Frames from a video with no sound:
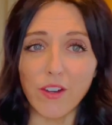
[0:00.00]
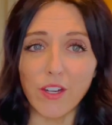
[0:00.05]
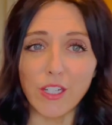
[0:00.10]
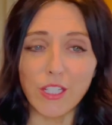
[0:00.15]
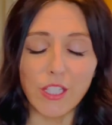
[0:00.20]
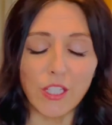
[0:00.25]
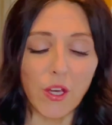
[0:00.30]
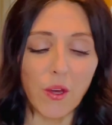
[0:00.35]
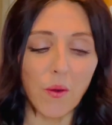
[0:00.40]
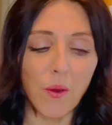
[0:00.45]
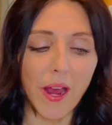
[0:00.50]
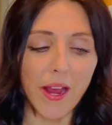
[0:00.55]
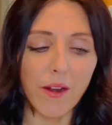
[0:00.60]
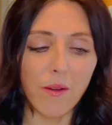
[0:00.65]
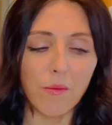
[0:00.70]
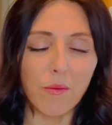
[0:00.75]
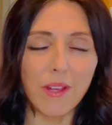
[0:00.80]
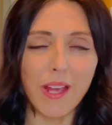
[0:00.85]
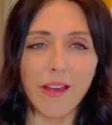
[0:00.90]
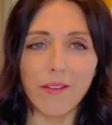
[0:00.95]
So I
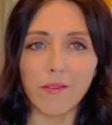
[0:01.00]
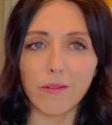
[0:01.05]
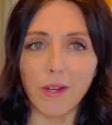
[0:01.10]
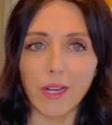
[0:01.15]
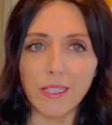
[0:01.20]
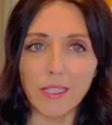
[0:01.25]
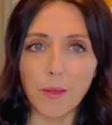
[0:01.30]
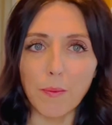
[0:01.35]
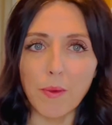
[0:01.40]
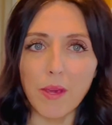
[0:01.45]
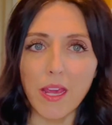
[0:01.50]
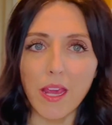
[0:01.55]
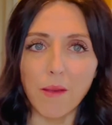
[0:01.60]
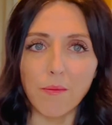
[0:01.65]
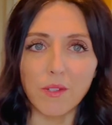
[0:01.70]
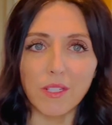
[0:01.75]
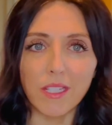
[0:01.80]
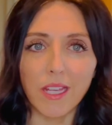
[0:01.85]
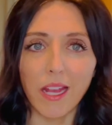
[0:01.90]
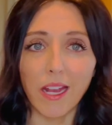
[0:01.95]
don't really have a recipe,
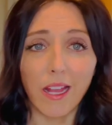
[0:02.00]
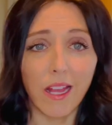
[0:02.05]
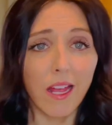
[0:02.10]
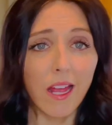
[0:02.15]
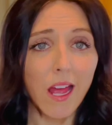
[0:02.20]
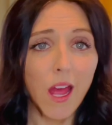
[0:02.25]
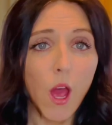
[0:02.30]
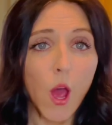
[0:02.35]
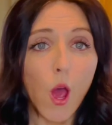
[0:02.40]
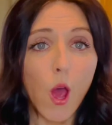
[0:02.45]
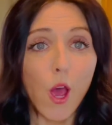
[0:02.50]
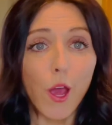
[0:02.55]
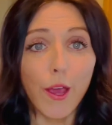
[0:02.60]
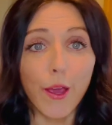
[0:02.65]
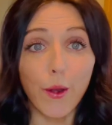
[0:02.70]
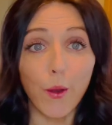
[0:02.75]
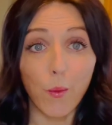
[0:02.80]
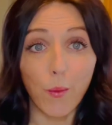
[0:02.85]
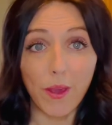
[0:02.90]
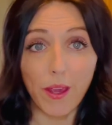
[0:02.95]
I'm just kind of
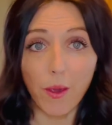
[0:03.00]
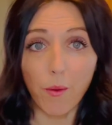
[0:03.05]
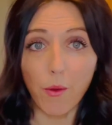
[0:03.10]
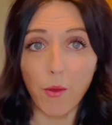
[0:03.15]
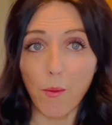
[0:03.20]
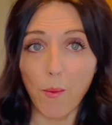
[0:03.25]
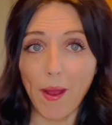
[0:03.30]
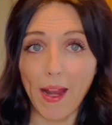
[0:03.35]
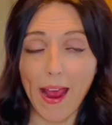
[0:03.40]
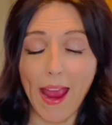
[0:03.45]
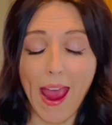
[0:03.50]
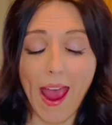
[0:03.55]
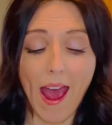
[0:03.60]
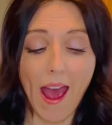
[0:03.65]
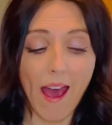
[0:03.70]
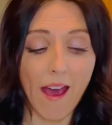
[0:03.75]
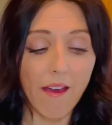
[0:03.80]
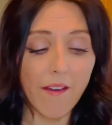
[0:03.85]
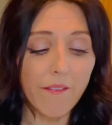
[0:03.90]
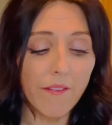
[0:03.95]
gonna wing it with what I
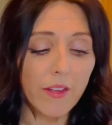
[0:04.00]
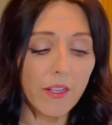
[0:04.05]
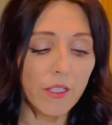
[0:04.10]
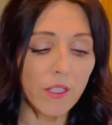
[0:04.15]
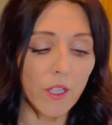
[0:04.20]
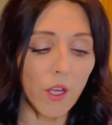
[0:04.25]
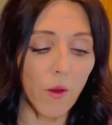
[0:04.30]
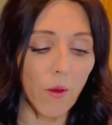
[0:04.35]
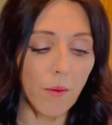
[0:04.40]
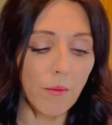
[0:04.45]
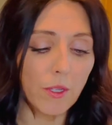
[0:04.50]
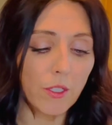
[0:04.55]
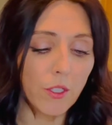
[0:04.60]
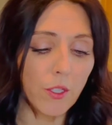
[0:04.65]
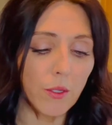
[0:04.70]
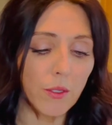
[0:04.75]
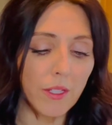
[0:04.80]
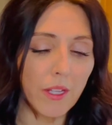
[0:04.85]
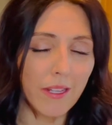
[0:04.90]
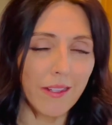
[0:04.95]
have. So I'm just
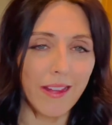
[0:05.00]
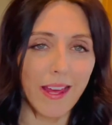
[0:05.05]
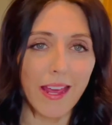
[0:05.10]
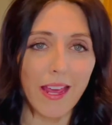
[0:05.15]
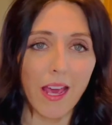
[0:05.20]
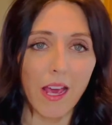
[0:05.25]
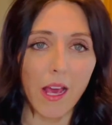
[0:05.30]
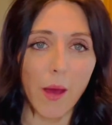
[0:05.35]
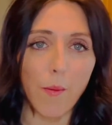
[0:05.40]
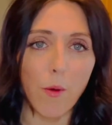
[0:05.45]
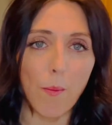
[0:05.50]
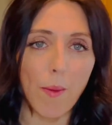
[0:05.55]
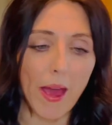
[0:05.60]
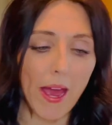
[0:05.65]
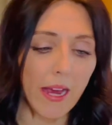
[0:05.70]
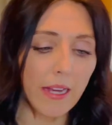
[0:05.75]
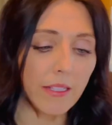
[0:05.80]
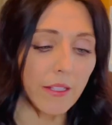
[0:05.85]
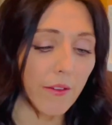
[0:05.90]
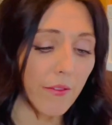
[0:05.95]
using like a couple
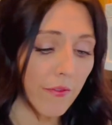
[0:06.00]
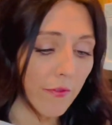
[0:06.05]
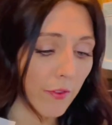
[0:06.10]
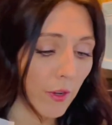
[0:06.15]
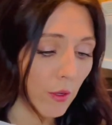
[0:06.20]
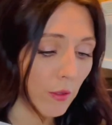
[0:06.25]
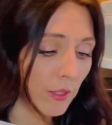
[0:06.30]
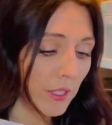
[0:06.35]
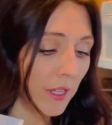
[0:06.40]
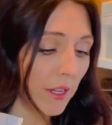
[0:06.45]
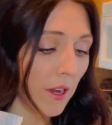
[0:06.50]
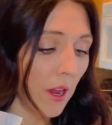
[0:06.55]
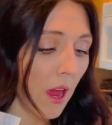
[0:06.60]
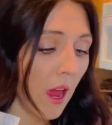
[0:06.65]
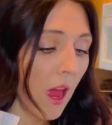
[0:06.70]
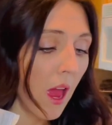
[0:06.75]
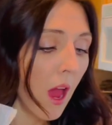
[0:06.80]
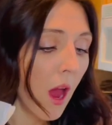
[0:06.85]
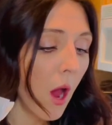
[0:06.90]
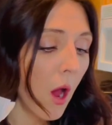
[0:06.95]
bags of frozen
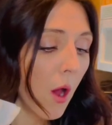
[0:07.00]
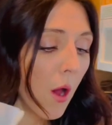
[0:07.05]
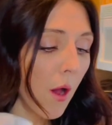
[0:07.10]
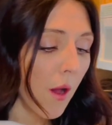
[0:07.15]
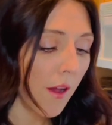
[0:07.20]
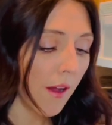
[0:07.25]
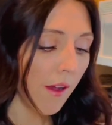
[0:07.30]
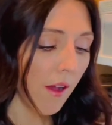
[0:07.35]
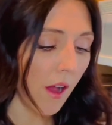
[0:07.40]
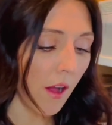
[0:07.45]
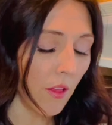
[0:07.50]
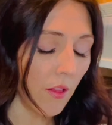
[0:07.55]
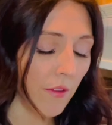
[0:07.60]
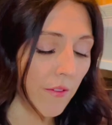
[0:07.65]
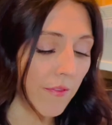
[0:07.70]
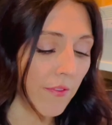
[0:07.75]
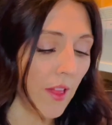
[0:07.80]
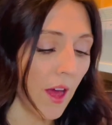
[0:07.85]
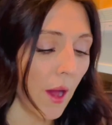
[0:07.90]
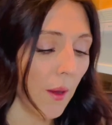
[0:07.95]

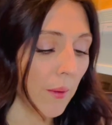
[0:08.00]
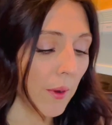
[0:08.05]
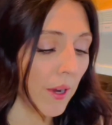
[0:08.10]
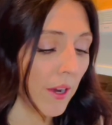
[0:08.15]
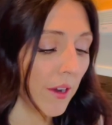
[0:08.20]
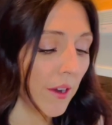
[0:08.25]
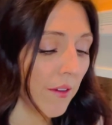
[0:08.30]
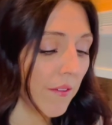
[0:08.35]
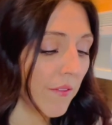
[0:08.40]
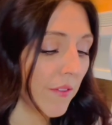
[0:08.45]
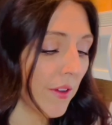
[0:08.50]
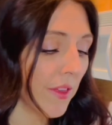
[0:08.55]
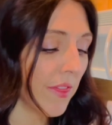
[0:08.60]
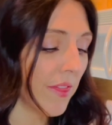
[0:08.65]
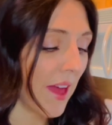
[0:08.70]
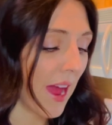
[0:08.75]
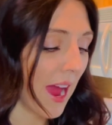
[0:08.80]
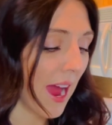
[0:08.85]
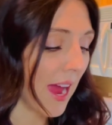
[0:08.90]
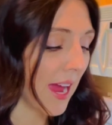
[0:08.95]
cauliflower for
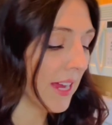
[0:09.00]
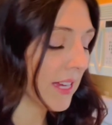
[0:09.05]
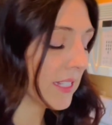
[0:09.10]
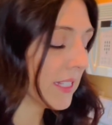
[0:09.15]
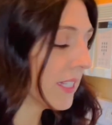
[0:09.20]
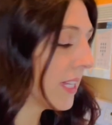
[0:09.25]
that.